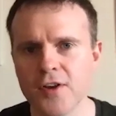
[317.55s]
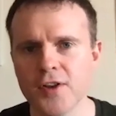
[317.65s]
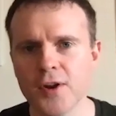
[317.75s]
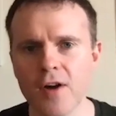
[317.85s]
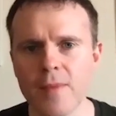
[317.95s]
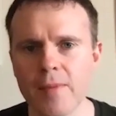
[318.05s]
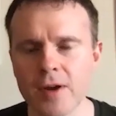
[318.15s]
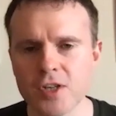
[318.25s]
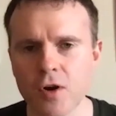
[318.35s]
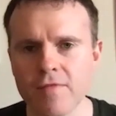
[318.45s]
you know, I remember
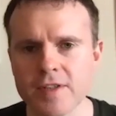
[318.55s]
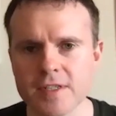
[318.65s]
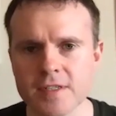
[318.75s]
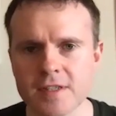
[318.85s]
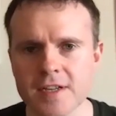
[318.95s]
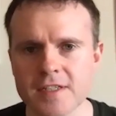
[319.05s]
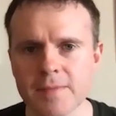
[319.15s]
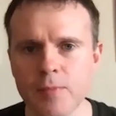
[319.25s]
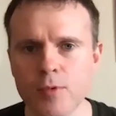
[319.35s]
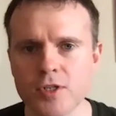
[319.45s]
going to conferences and things, and
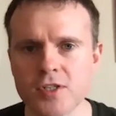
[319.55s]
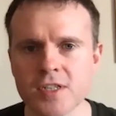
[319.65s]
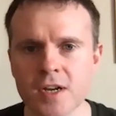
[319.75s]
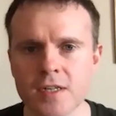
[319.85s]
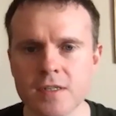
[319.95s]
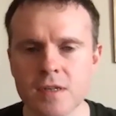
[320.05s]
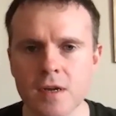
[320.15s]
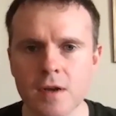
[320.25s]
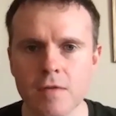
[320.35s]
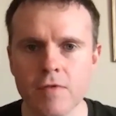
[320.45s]
people would just cite
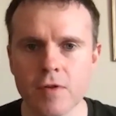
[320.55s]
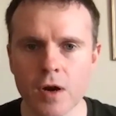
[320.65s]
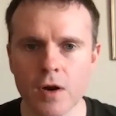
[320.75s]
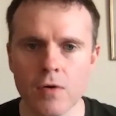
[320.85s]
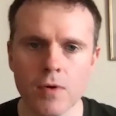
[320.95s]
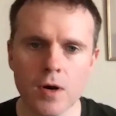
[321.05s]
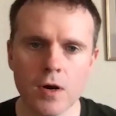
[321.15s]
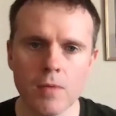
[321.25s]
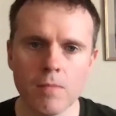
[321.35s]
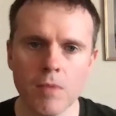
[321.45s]
Foucault
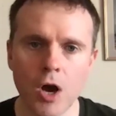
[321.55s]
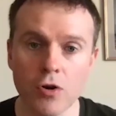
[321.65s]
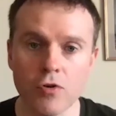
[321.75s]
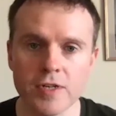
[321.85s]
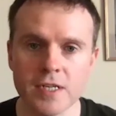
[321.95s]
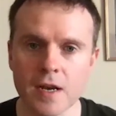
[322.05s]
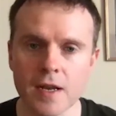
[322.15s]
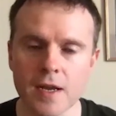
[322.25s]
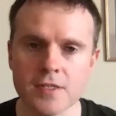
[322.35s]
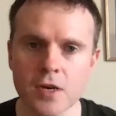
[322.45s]
um,
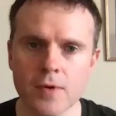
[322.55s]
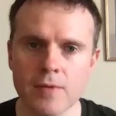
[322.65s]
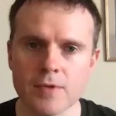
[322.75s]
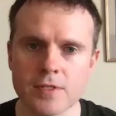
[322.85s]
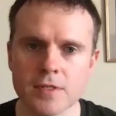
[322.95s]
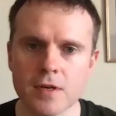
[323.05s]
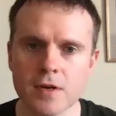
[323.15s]
uncritically, as though he was.